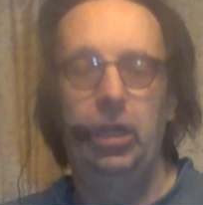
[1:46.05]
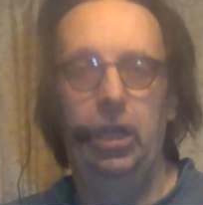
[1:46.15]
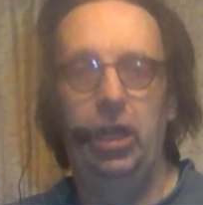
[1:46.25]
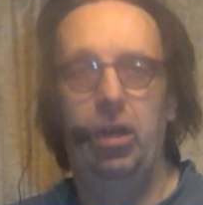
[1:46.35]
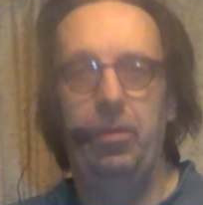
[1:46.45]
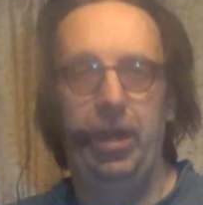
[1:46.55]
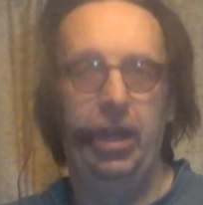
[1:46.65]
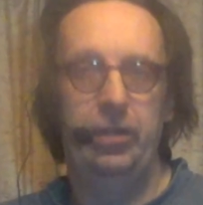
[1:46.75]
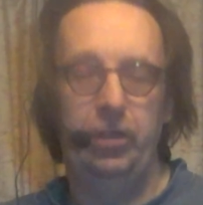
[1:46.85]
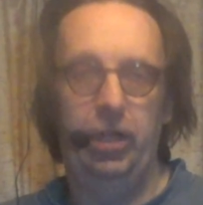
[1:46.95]
uh,
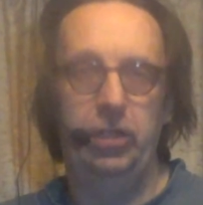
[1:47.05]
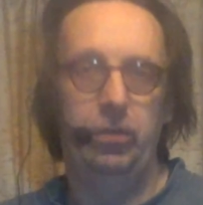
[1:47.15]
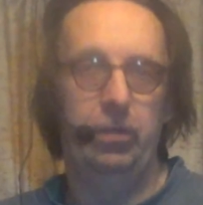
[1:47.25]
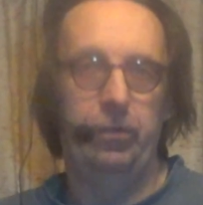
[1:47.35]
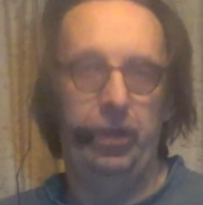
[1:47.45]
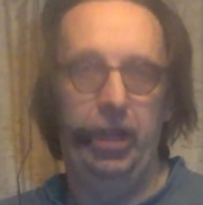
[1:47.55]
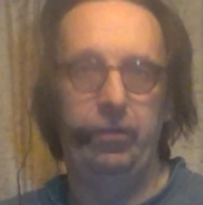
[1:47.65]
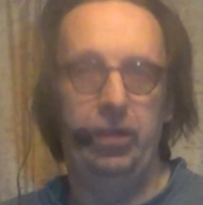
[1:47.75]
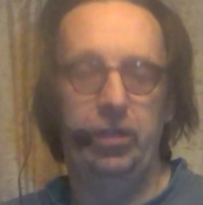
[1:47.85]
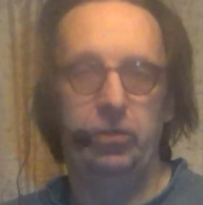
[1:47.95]
as I do it
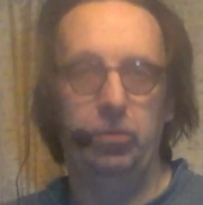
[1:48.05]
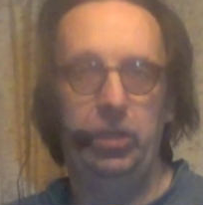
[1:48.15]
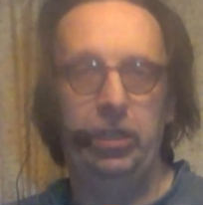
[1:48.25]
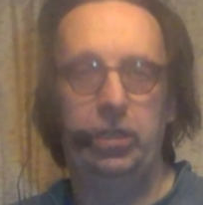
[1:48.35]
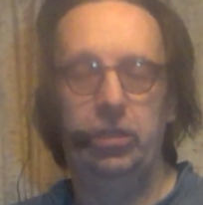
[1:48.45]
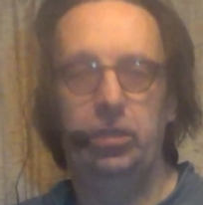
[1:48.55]
five days a week